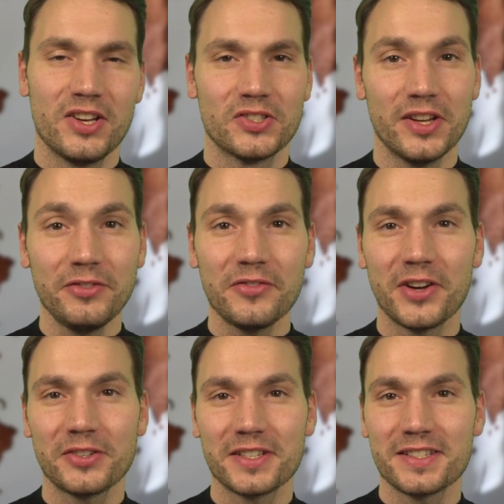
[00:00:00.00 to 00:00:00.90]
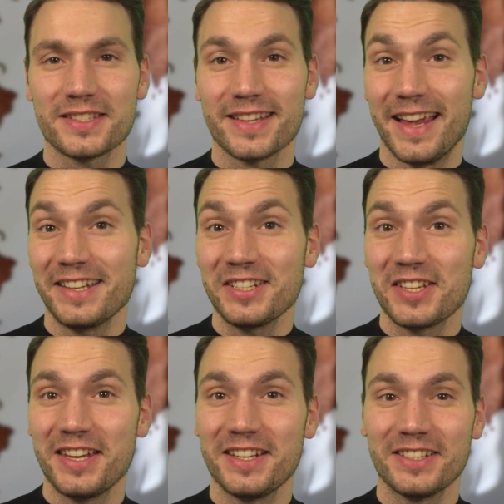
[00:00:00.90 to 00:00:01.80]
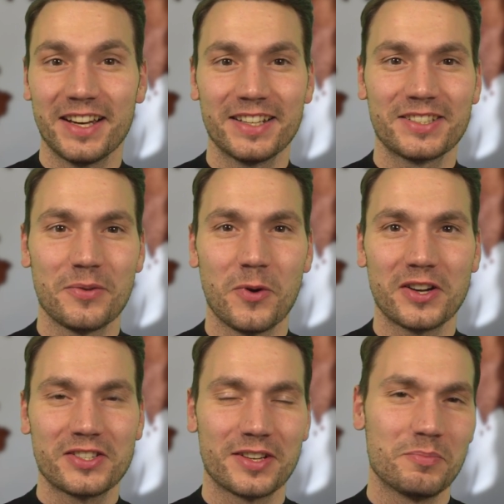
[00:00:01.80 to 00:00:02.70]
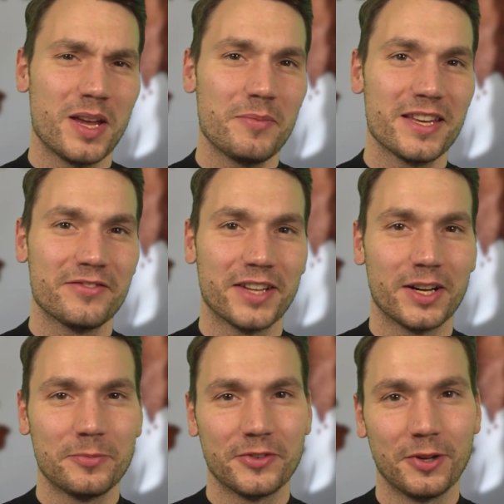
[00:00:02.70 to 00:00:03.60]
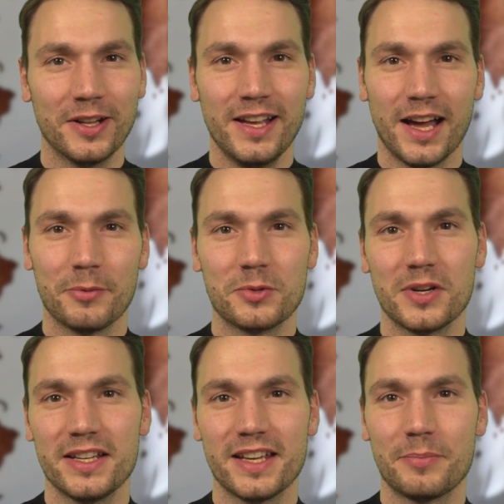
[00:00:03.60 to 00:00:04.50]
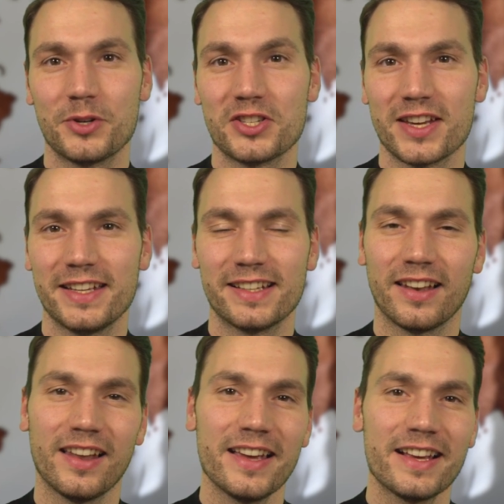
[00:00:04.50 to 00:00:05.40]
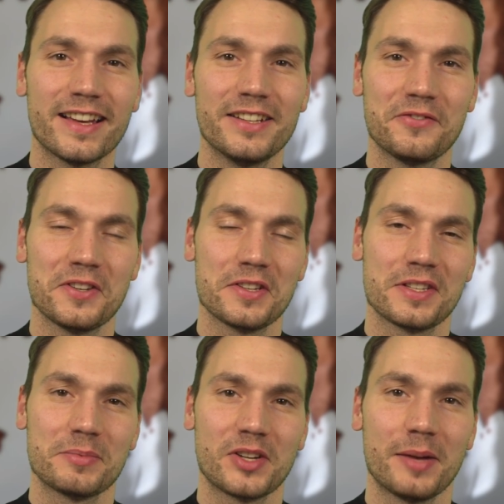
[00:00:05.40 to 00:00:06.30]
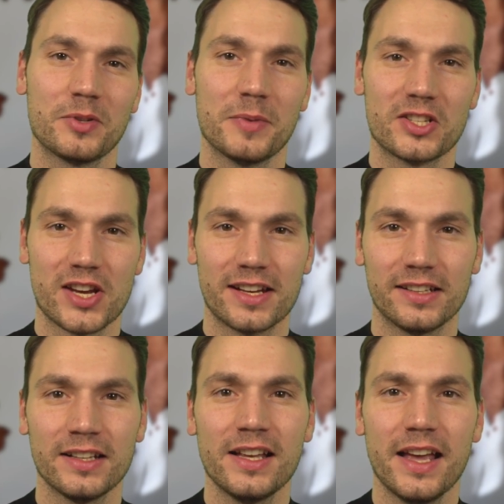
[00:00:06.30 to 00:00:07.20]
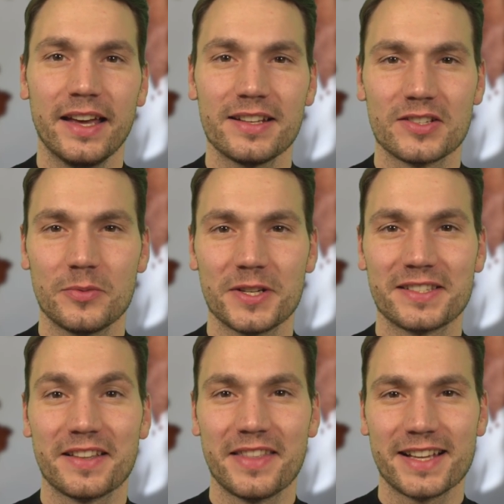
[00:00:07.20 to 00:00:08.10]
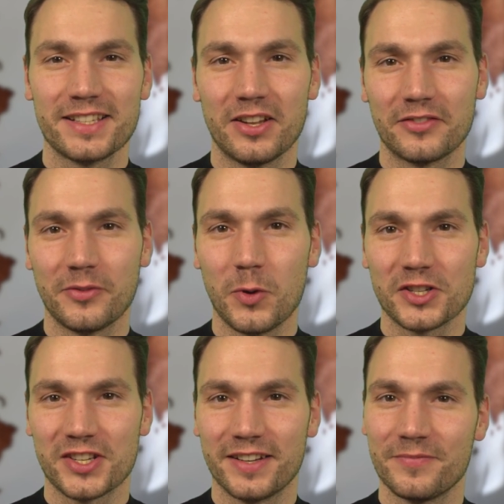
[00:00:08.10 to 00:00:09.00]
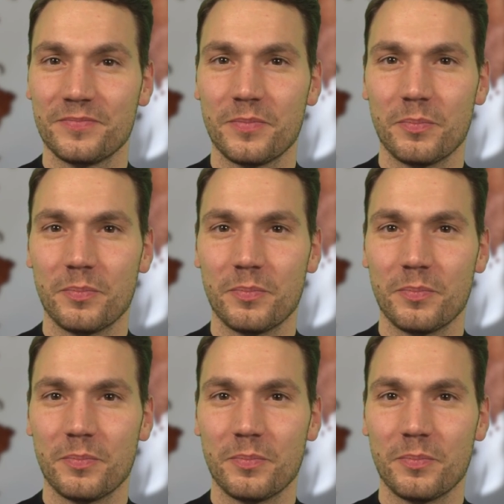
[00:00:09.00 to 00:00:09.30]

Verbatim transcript: So if you found this entertaining uh, to watch and maybe even helpful, I would really appreciate a like and if you subscribe to my channel. And as always, thanks a lot for watching.